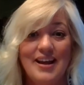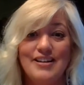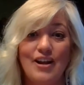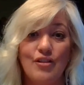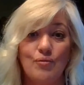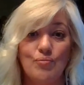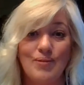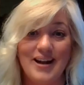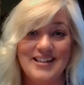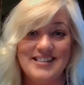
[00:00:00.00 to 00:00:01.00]
Now, the
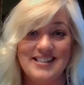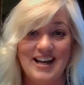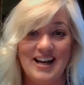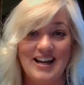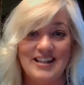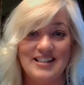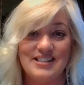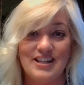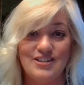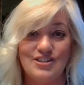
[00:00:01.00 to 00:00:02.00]
right side is
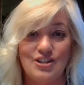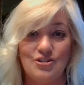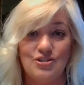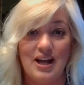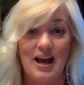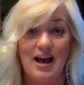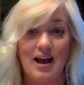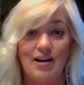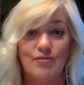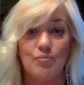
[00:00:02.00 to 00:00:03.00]
considered to
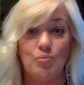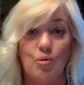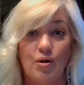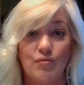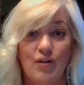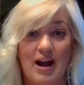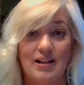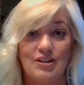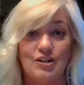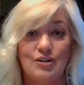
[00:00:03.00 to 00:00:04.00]
have more
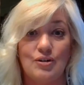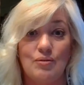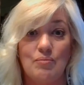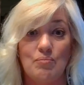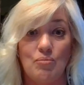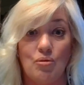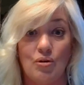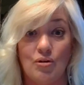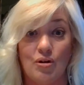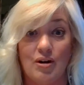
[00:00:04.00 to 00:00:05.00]
valor,
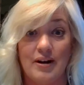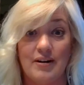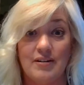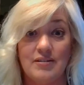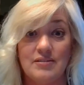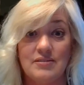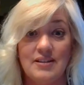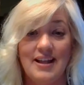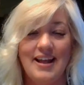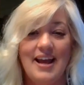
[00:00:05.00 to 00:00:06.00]
more honor,
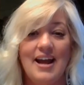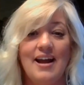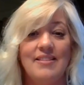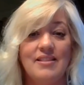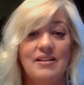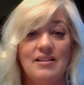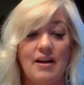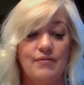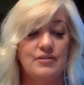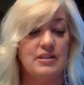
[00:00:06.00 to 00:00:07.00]
and the
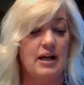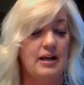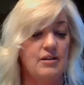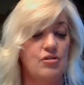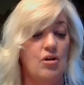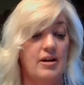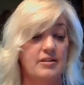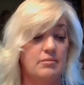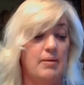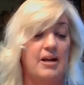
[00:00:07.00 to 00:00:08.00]
left side not
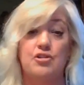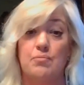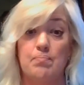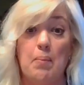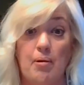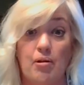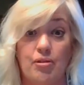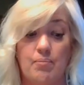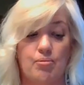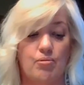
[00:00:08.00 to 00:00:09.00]
as much, but both
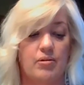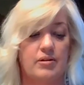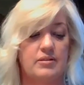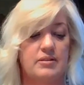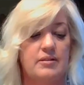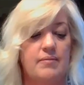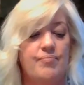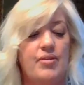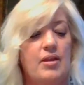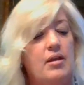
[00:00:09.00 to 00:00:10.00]
important.
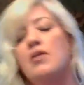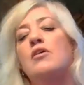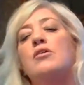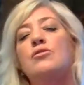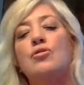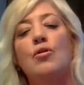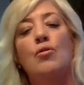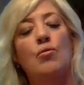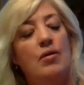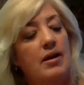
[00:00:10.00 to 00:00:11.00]

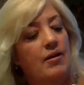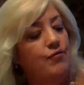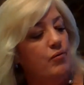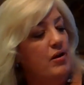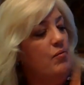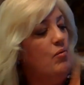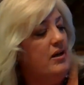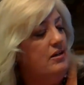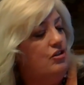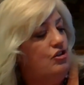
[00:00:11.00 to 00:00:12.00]
So if we
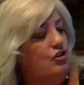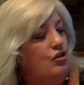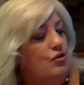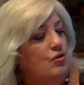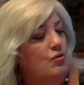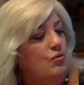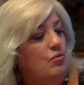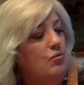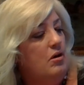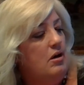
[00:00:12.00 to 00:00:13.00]
wanted to